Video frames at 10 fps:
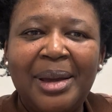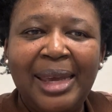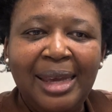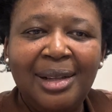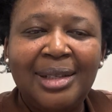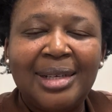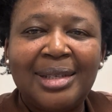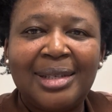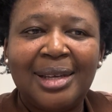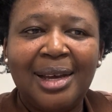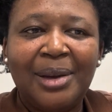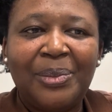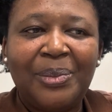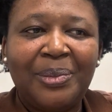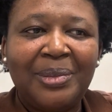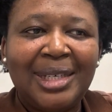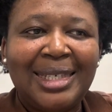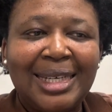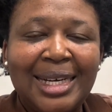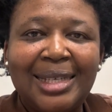illness
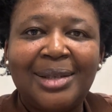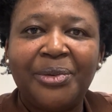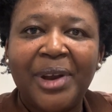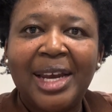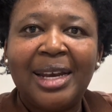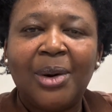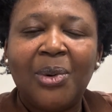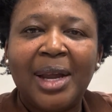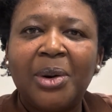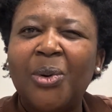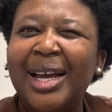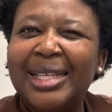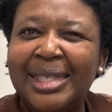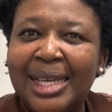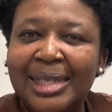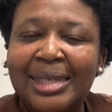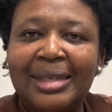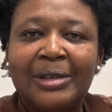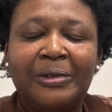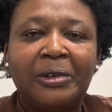does render one quite
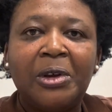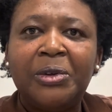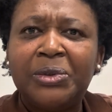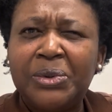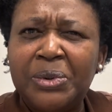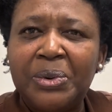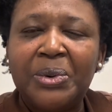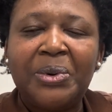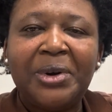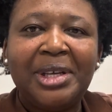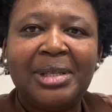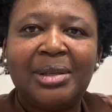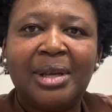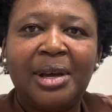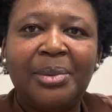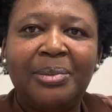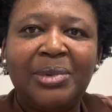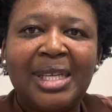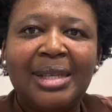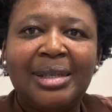sensitive to noise,
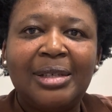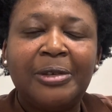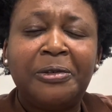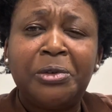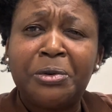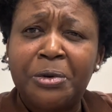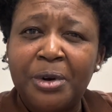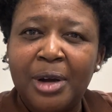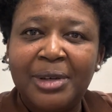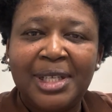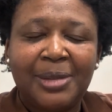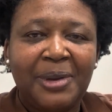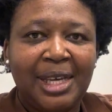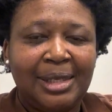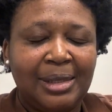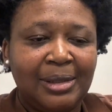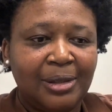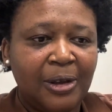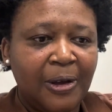sensitive to crowded spaces.